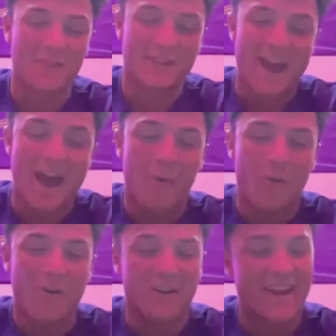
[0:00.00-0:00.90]
the
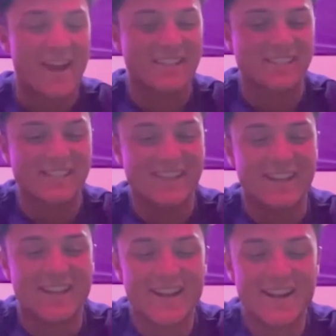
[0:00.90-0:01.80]
catwalk,
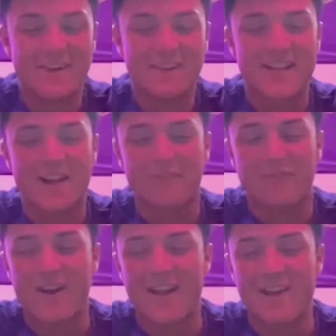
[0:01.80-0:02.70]
actually, it was kind of
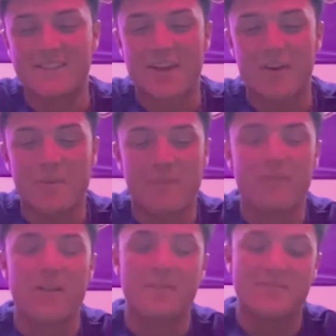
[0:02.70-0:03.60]
funny. I was telling my
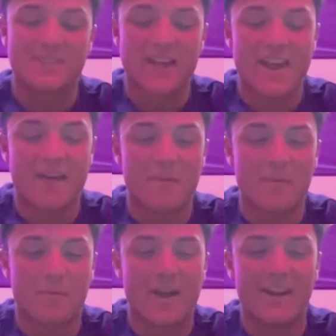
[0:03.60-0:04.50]
friend Sam
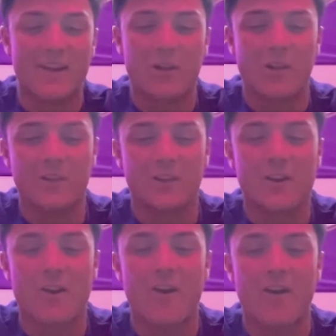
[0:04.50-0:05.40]
and Braden earlier in the
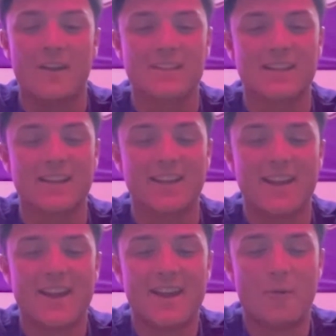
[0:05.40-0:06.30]
car. I was like,
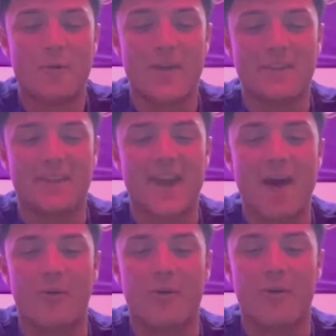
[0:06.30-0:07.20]
when we hit the
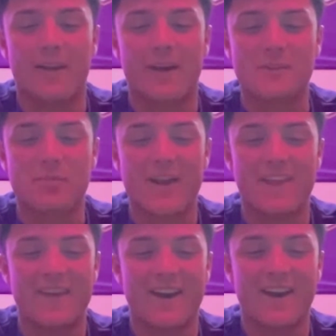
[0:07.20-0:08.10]
catwalk, I was
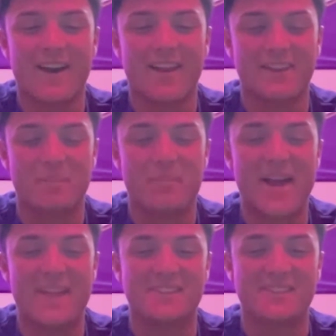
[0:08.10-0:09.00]
playing the
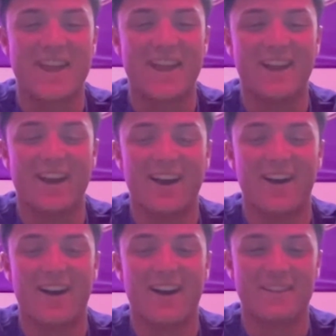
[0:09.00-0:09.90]
Penn State
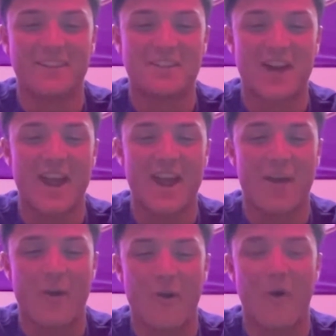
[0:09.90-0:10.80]
the chant
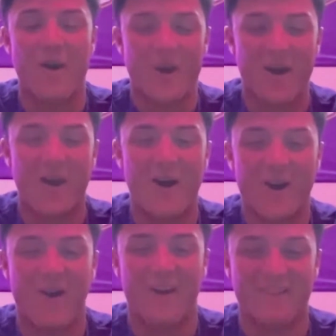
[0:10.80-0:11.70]

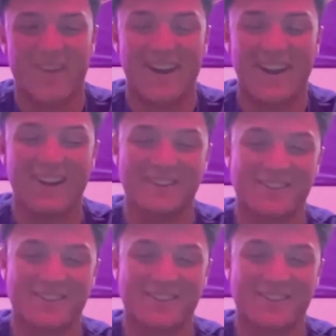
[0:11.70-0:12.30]
in my ears the whole